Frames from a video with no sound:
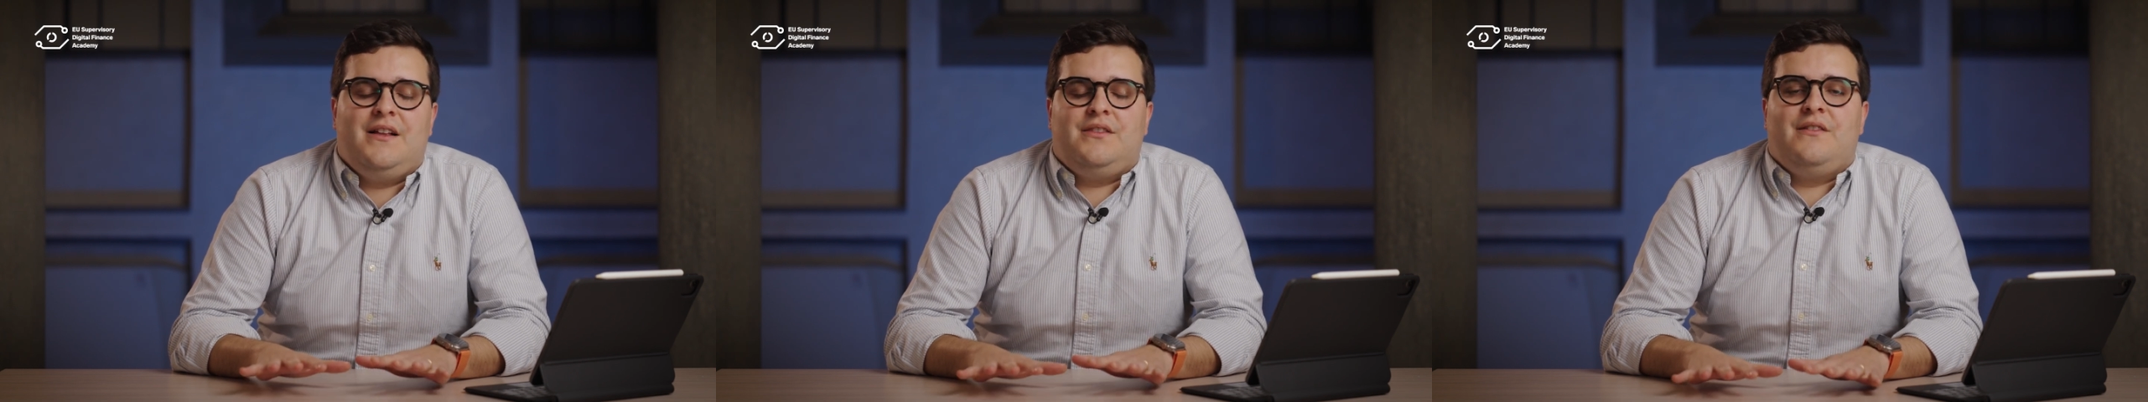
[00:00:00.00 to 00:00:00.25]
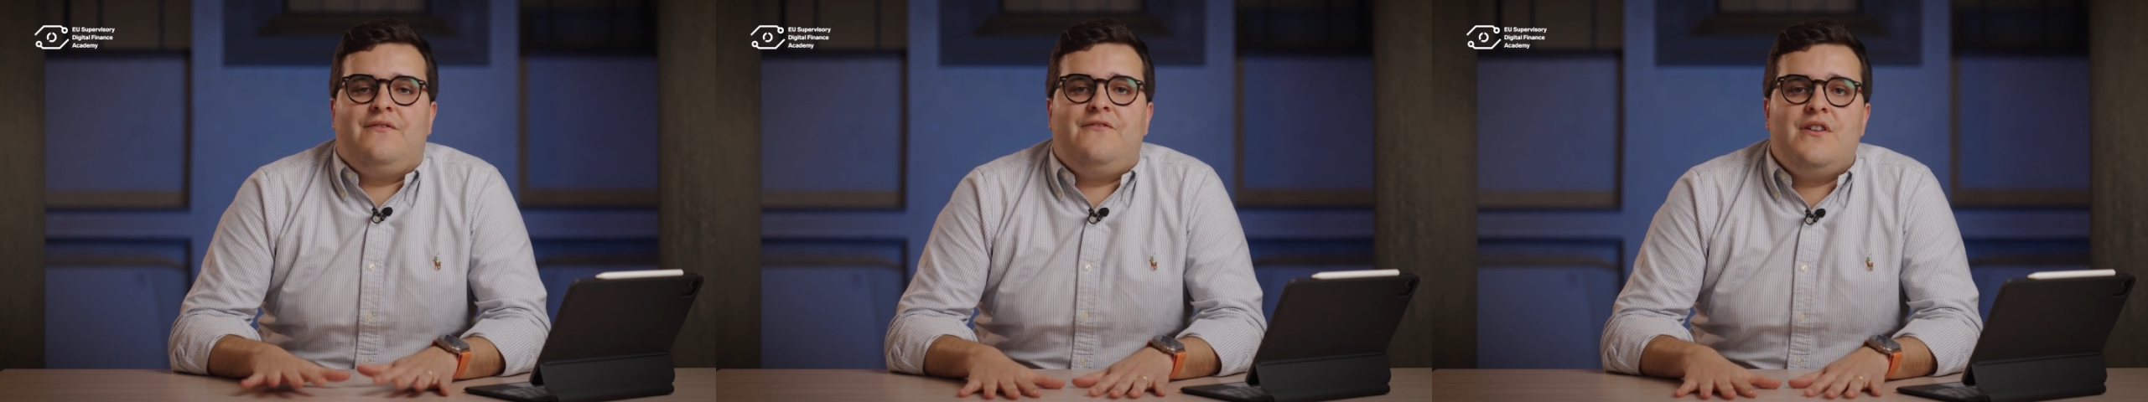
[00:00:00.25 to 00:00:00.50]

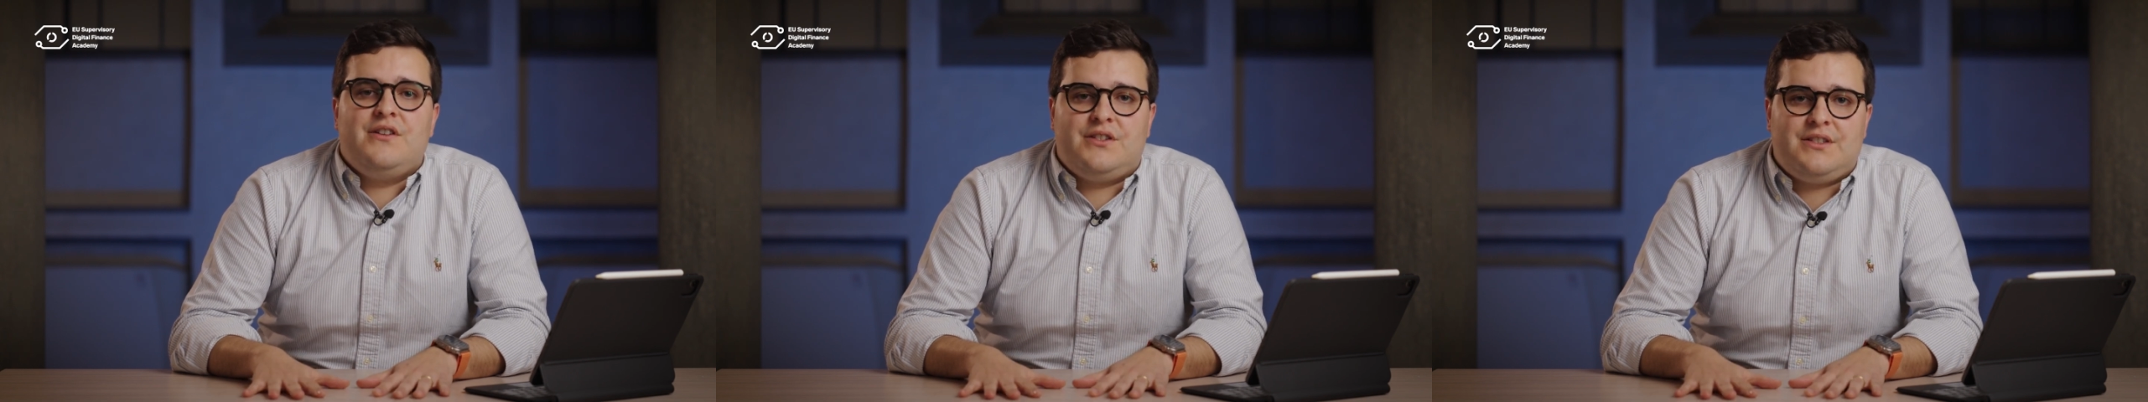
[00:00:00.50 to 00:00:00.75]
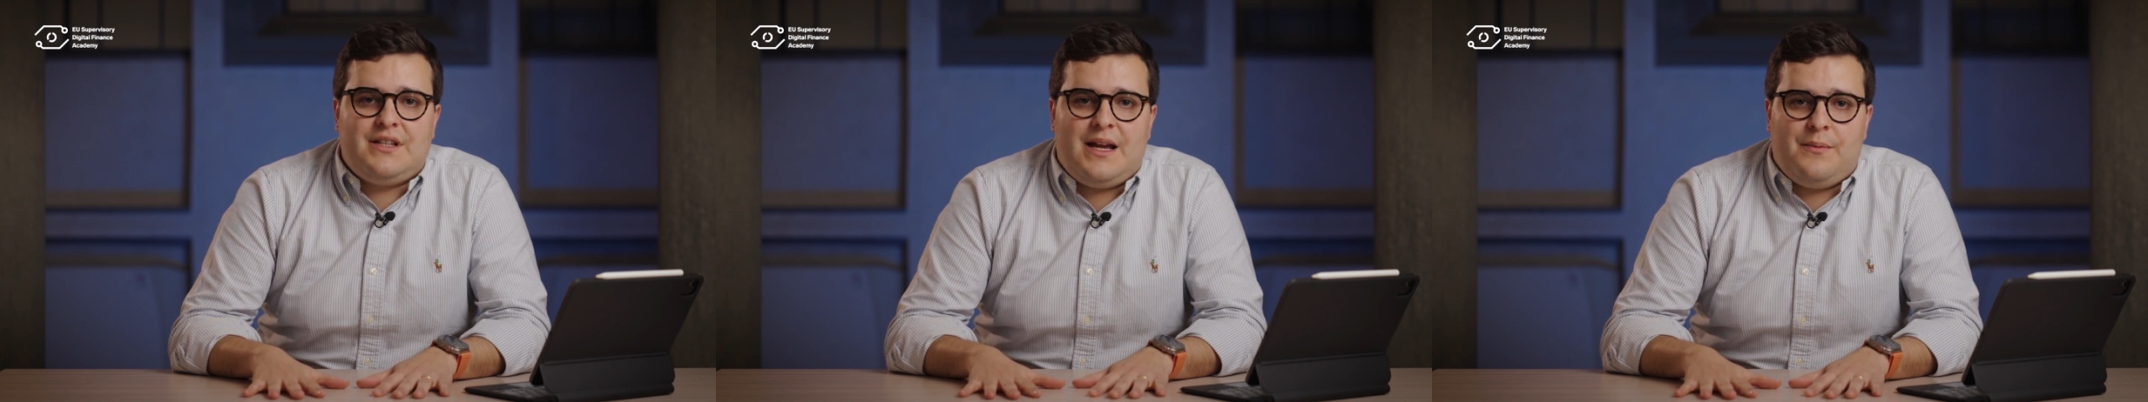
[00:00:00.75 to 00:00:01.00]
the
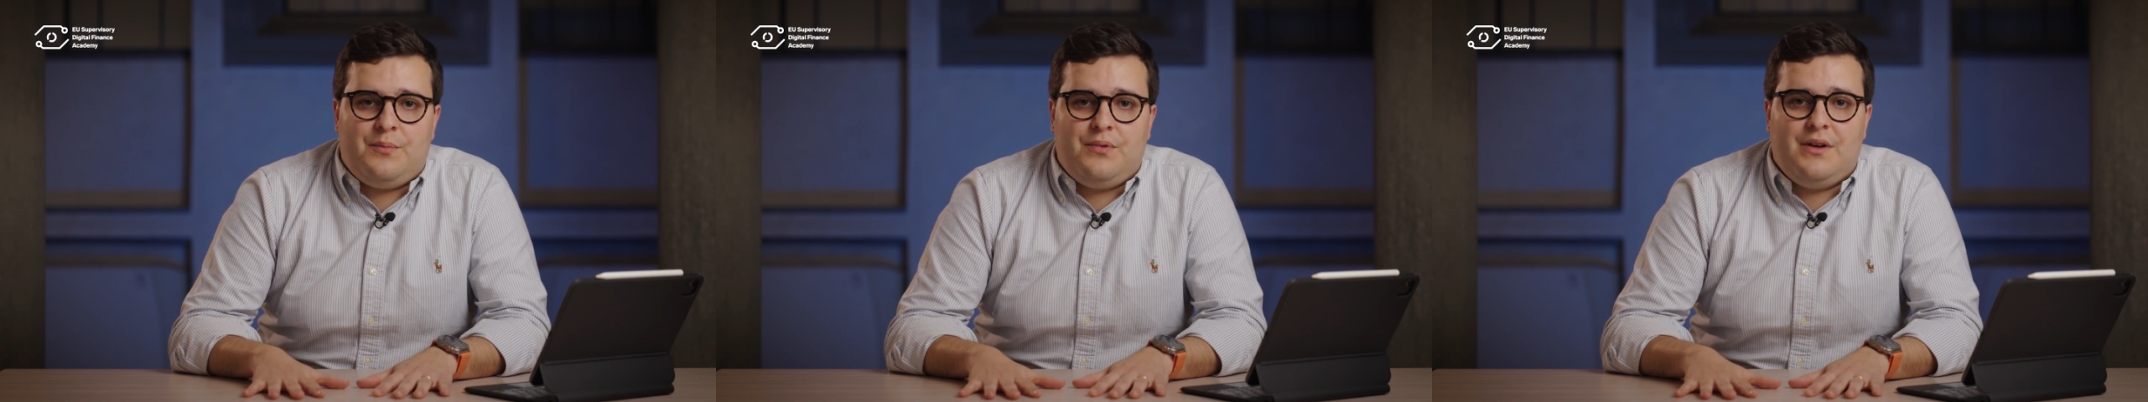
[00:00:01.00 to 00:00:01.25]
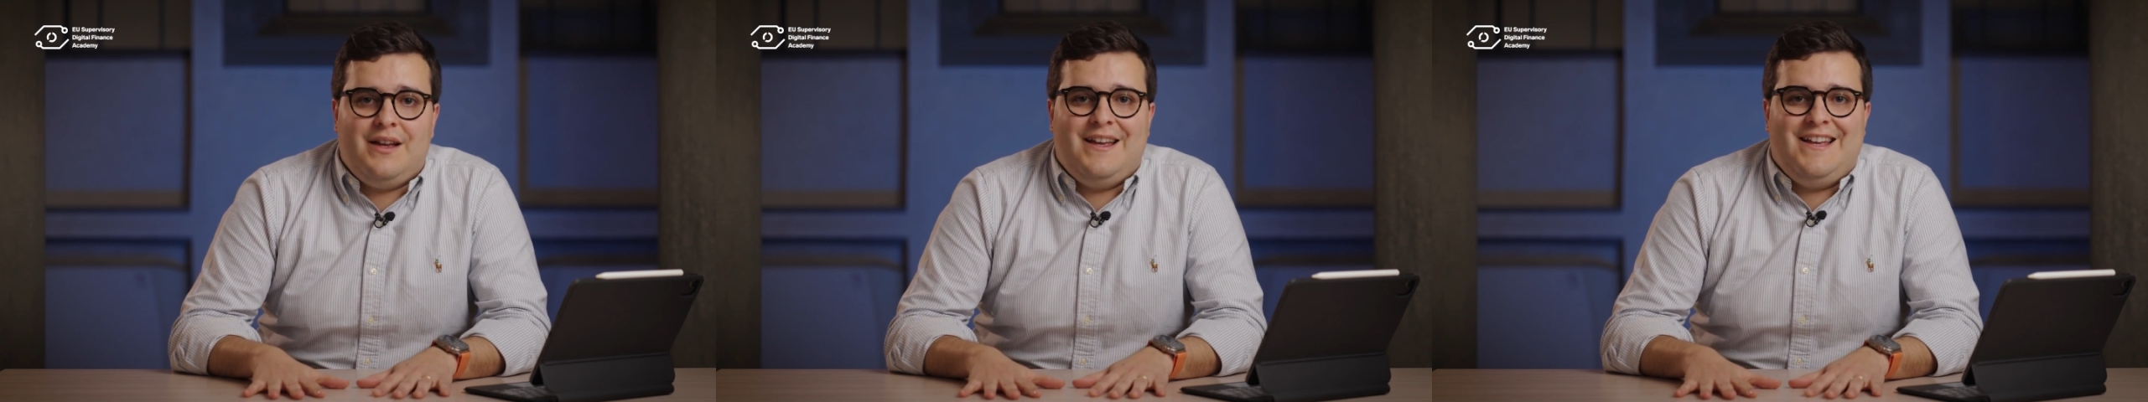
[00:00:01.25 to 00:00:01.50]
first step
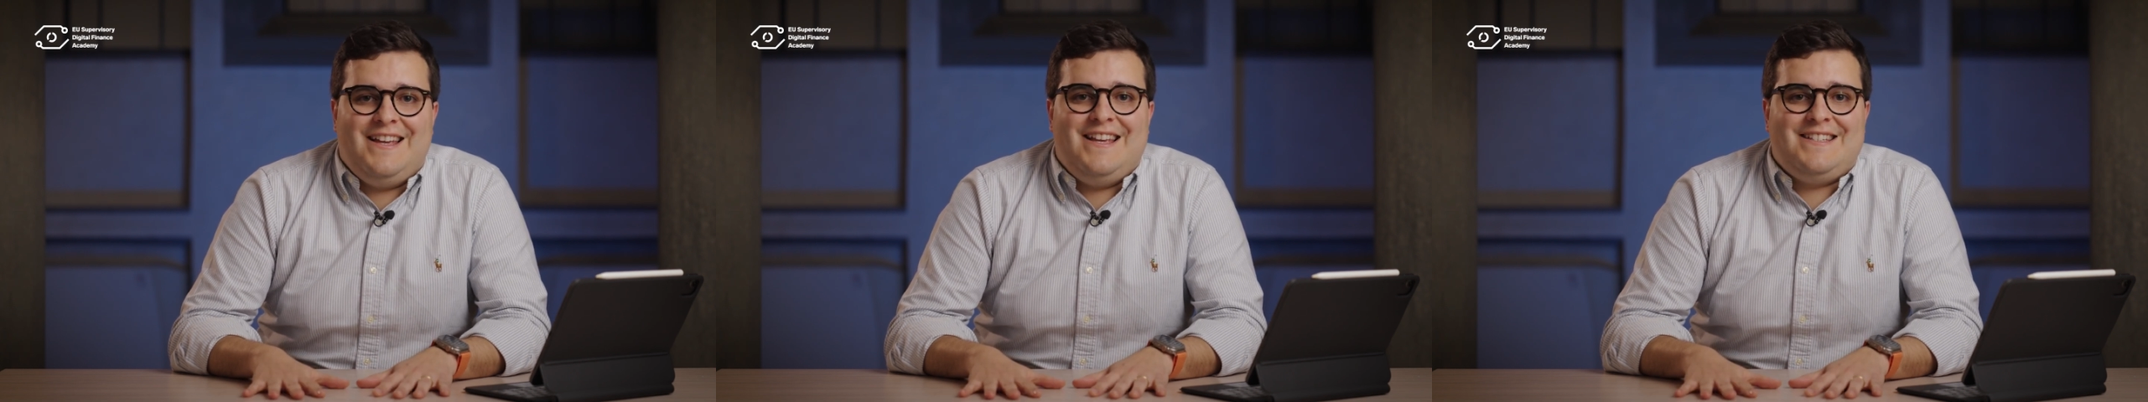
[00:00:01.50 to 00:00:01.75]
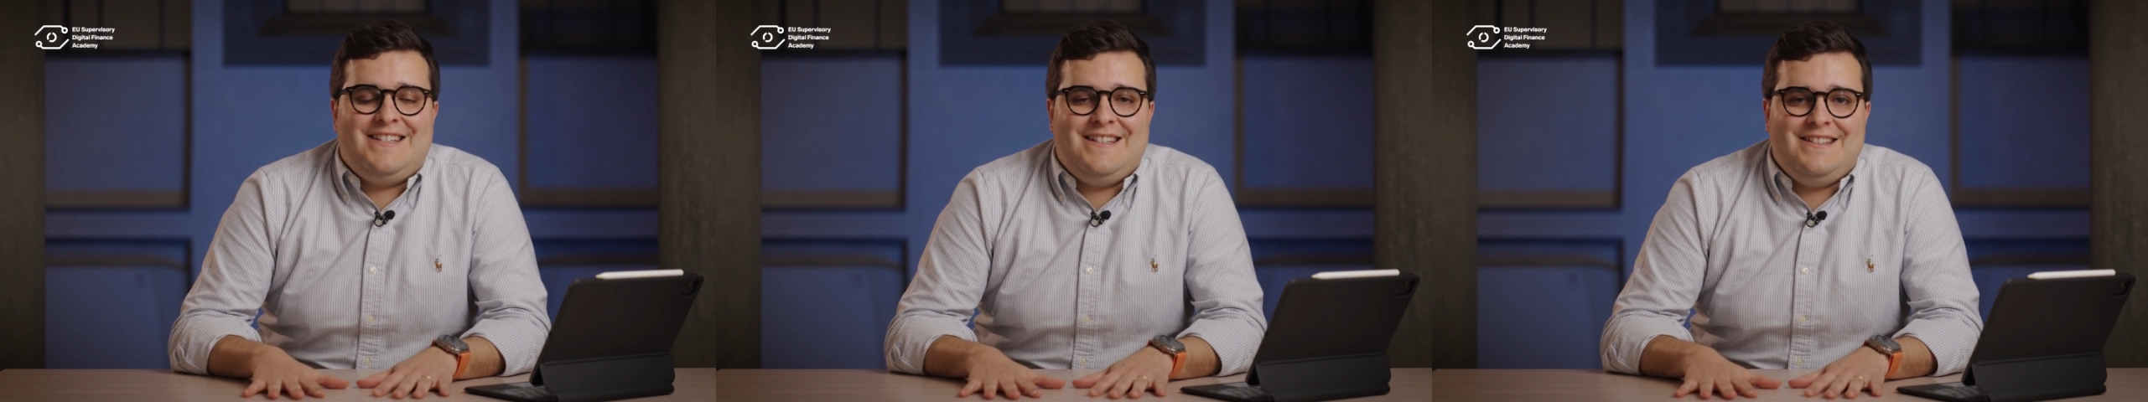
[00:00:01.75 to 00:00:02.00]

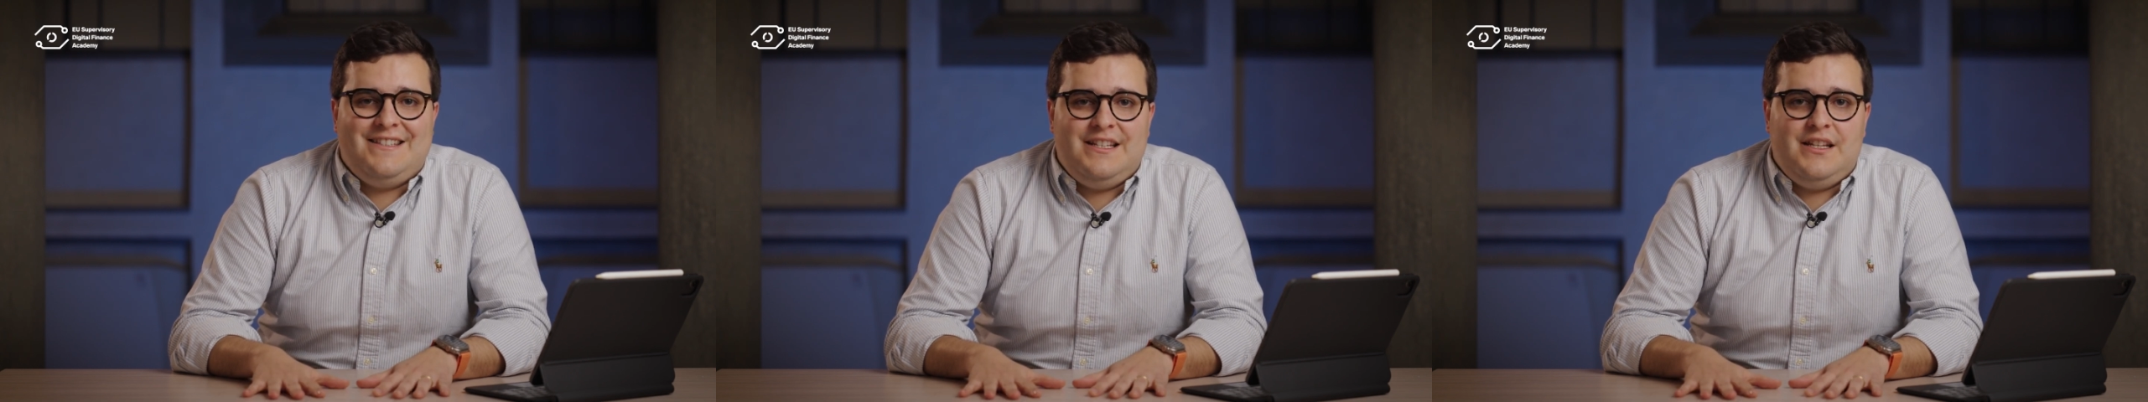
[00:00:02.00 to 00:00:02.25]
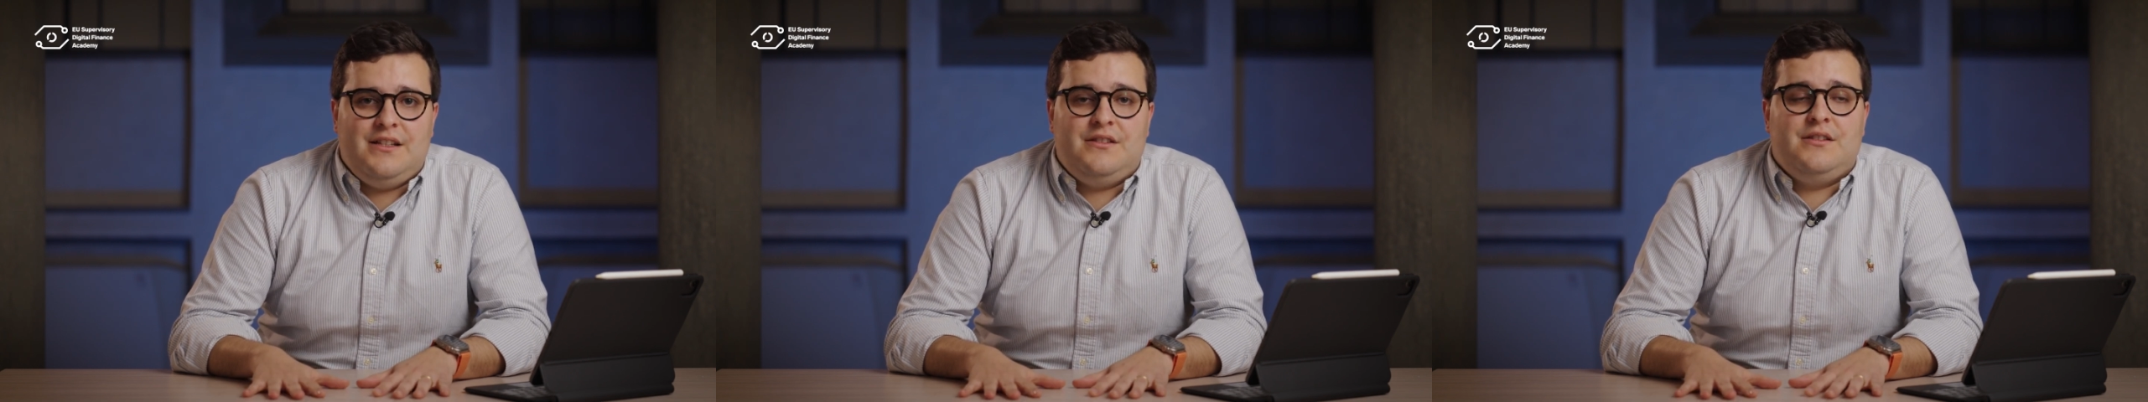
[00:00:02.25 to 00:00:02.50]
is
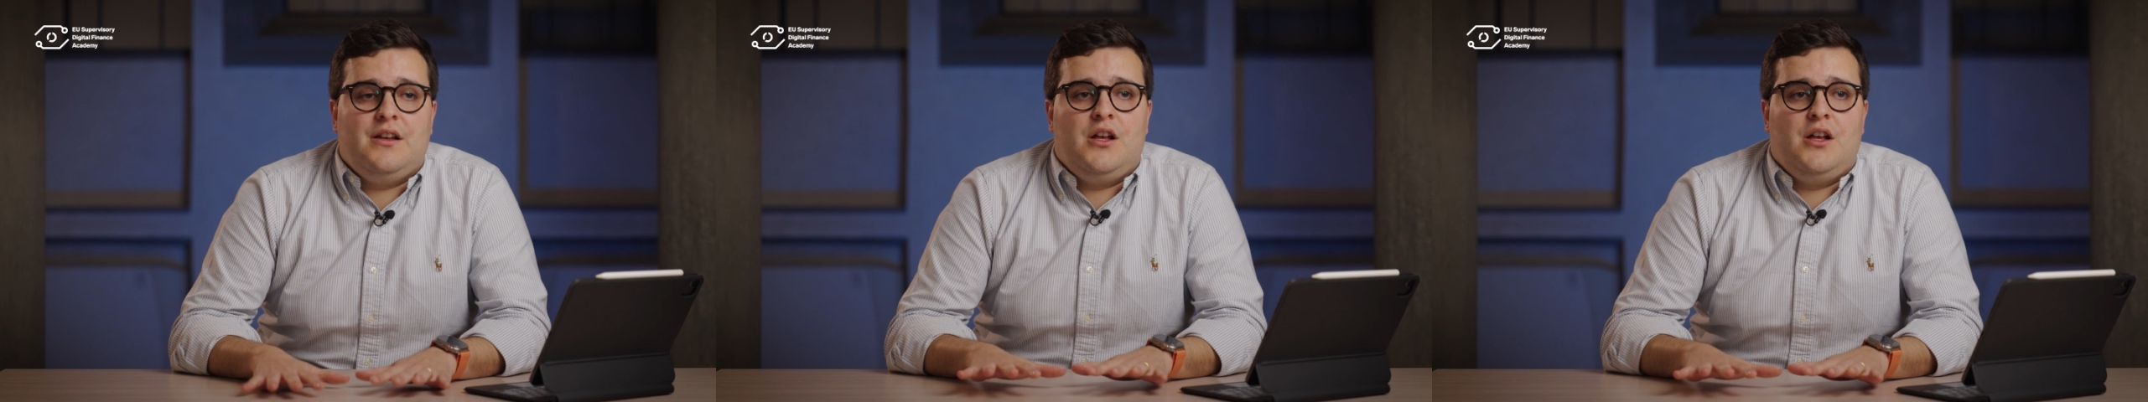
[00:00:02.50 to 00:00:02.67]
indeed